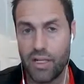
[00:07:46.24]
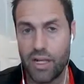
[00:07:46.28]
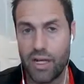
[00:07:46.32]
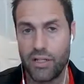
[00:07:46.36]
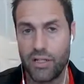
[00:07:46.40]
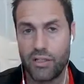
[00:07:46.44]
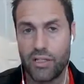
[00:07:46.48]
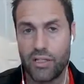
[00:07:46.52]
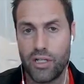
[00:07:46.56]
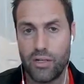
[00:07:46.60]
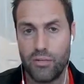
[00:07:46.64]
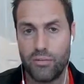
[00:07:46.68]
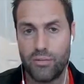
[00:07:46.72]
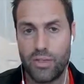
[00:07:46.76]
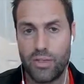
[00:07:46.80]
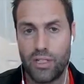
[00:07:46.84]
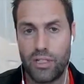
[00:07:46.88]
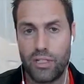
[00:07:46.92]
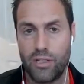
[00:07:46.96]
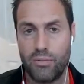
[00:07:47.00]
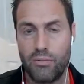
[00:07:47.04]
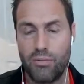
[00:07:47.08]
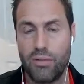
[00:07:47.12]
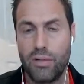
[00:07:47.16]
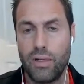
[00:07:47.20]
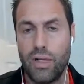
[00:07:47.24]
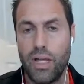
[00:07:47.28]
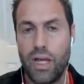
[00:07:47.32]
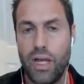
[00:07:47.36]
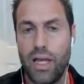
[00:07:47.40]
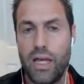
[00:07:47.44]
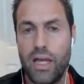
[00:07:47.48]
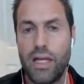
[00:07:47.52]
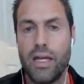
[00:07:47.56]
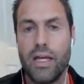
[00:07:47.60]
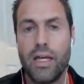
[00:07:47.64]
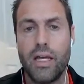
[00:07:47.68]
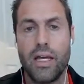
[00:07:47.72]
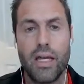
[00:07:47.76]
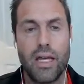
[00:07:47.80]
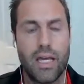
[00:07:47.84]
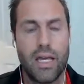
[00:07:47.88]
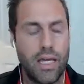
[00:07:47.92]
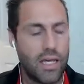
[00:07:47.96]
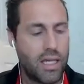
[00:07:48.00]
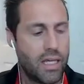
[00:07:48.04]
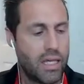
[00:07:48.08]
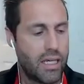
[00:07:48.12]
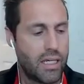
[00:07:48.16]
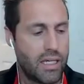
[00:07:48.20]
comes into play,
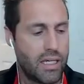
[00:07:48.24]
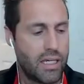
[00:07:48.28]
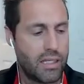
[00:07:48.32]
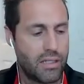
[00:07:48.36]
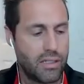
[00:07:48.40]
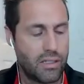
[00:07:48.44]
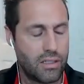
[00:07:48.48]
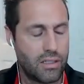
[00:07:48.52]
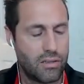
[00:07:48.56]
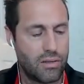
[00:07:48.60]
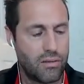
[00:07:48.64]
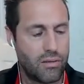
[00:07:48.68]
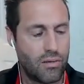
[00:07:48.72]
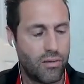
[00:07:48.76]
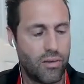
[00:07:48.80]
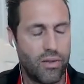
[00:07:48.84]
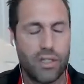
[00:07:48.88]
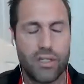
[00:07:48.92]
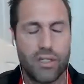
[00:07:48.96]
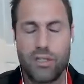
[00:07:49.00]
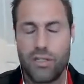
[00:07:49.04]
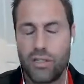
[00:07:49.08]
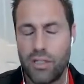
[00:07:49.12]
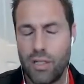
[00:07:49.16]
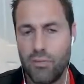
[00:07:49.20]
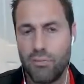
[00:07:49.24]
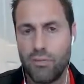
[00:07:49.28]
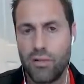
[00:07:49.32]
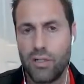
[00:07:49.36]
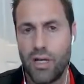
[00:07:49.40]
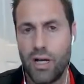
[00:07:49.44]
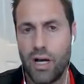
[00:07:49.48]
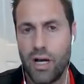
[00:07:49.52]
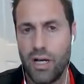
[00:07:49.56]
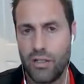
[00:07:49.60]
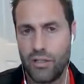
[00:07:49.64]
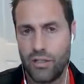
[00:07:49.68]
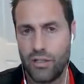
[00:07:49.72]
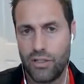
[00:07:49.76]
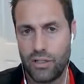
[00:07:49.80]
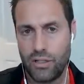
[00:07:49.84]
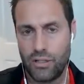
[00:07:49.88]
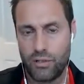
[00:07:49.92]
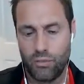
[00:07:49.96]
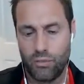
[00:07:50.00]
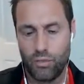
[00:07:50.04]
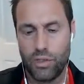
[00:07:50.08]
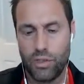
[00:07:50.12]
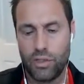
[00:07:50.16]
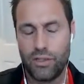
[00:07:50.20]
is the subconscious
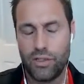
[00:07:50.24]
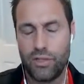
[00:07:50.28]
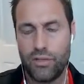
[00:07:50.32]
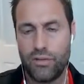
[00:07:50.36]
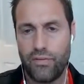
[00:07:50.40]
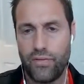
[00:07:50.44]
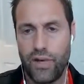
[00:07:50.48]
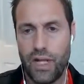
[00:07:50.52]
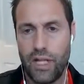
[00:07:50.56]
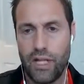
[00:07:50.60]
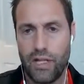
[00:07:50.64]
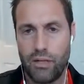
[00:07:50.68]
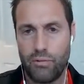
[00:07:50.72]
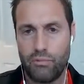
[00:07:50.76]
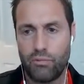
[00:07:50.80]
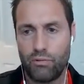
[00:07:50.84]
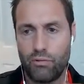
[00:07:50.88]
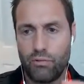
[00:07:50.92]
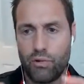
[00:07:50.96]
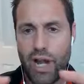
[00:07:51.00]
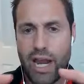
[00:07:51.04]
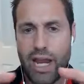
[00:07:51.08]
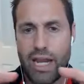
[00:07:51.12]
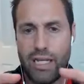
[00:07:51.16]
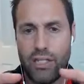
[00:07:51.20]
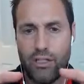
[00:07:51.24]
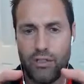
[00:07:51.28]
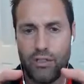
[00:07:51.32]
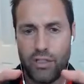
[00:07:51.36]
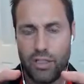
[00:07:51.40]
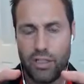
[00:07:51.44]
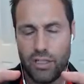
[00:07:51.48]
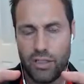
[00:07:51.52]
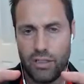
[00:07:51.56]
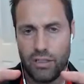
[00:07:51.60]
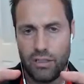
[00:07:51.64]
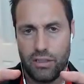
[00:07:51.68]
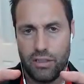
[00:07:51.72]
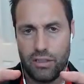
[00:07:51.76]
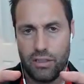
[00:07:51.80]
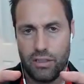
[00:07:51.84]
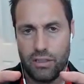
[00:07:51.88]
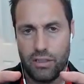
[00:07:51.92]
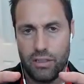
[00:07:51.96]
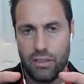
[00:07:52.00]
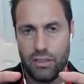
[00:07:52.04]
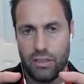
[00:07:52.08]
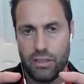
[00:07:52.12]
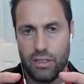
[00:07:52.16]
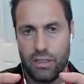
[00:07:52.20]
will develop ranges
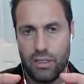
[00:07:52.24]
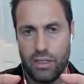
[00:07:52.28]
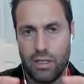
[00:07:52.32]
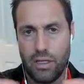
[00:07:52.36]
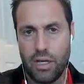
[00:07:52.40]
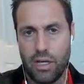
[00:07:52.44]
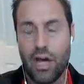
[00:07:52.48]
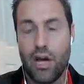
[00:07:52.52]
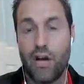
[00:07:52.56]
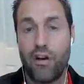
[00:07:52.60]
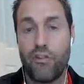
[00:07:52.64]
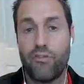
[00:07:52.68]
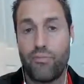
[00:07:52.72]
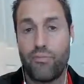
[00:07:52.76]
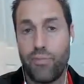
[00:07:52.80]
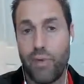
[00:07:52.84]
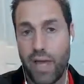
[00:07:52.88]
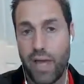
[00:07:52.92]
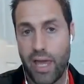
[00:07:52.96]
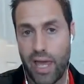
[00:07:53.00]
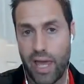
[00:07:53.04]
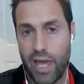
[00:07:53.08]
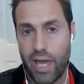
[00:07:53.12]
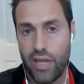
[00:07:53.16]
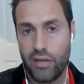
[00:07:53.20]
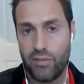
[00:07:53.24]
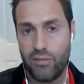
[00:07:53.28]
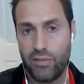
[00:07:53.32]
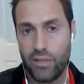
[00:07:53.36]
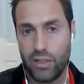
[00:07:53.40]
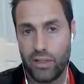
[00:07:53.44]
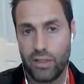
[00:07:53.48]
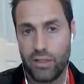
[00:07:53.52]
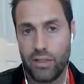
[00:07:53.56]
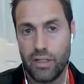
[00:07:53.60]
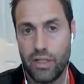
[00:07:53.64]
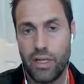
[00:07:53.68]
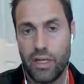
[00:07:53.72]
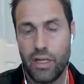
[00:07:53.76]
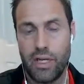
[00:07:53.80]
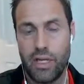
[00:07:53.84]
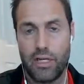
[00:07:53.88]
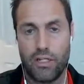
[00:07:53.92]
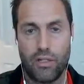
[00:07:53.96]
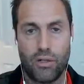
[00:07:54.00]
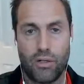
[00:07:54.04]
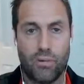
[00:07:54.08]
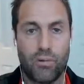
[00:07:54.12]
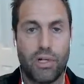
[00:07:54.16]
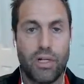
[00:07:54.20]
of behavior.
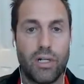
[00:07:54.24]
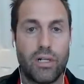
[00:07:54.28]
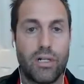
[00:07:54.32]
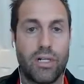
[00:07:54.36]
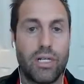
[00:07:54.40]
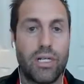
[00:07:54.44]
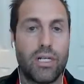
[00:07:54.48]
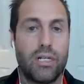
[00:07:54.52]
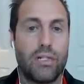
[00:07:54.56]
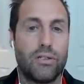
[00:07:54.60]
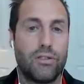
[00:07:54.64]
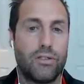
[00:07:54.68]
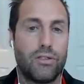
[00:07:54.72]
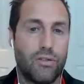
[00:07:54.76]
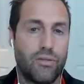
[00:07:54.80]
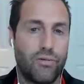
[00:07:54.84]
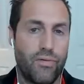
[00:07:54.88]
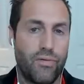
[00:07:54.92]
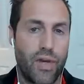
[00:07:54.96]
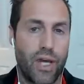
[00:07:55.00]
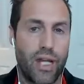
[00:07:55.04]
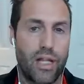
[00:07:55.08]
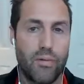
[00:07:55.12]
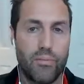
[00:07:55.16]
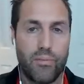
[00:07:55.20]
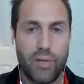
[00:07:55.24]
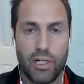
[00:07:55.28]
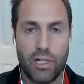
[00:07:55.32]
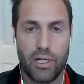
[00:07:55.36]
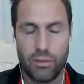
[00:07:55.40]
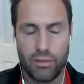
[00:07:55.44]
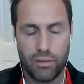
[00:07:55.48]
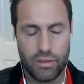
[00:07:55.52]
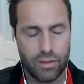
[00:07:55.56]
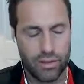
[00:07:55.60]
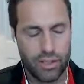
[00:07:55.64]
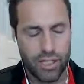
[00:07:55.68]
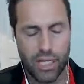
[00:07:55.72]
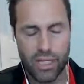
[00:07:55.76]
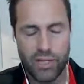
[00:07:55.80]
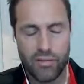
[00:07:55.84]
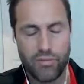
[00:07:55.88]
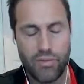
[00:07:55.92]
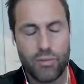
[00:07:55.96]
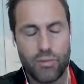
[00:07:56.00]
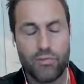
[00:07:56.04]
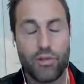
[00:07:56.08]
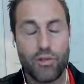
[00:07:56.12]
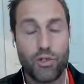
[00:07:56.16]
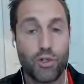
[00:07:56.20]
So it'll kind of
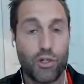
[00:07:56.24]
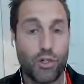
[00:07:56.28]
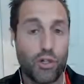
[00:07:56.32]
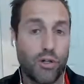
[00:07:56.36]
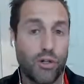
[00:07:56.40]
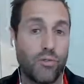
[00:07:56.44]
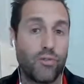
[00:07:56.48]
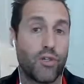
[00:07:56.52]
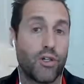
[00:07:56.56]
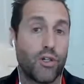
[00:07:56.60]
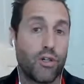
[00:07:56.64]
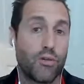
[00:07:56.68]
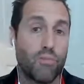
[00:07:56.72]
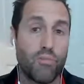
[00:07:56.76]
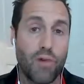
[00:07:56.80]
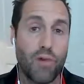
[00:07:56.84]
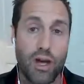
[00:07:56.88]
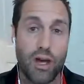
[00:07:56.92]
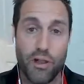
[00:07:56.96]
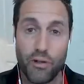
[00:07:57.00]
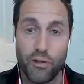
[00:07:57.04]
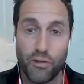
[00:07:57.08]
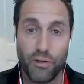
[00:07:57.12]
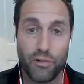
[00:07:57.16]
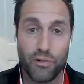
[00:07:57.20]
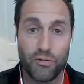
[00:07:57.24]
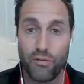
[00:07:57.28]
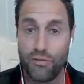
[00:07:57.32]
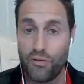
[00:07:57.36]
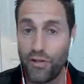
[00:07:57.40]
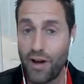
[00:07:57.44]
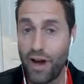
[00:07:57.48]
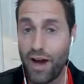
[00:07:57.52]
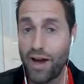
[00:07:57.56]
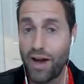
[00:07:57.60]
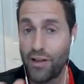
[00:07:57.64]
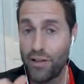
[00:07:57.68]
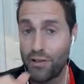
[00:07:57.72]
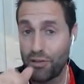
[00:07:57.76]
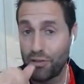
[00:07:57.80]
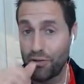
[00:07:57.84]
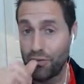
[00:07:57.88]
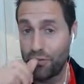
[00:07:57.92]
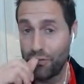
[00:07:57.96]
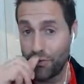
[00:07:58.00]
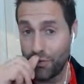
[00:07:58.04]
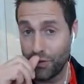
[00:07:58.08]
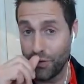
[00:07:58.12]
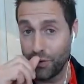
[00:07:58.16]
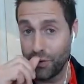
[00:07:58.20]
observe your mother and father
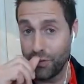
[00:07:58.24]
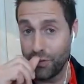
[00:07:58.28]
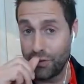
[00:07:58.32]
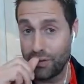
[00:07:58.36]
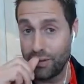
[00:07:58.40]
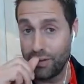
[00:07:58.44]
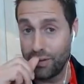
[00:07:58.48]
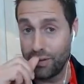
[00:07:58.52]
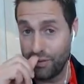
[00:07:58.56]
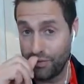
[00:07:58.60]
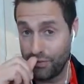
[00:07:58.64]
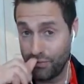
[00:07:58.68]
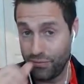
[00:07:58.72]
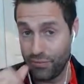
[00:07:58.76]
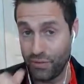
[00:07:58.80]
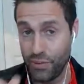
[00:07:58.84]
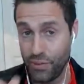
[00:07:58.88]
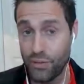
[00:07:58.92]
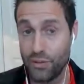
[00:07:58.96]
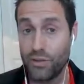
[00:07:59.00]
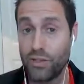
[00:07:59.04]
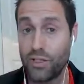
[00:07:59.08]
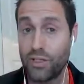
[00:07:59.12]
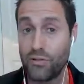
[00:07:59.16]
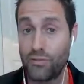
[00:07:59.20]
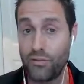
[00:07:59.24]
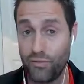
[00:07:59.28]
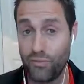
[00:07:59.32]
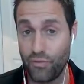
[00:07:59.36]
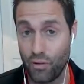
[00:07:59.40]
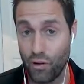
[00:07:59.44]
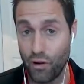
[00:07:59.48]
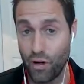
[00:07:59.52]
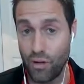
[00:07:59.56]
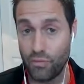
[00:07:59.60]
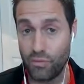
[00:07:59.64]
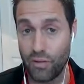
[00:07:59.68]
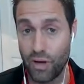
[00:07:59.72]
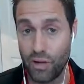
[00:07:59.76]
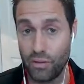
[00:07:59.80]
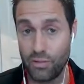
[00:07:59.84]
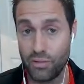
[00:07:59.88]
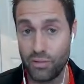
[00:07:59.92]
first and foremost.